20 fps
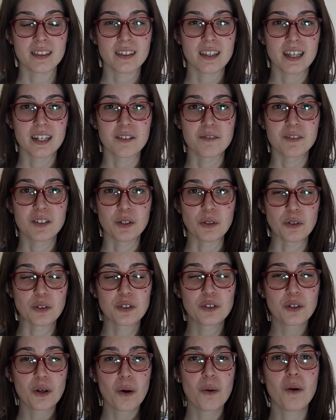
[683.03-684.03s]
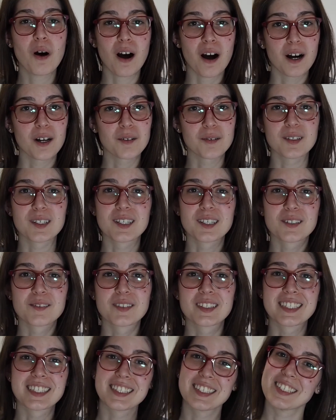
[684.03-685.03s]
and it feels so awkward
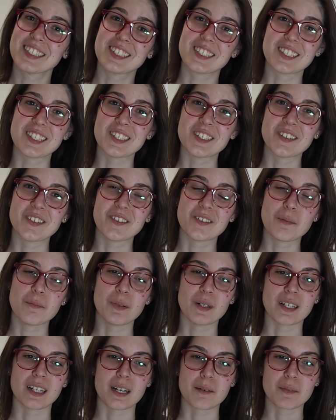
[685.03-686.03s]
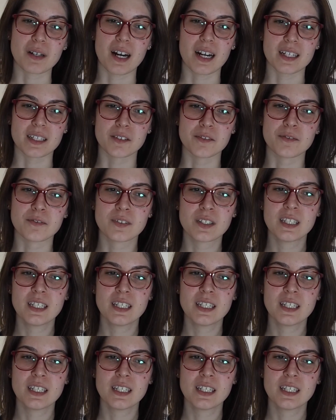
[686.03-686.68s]
when it's just you, but I'm kind of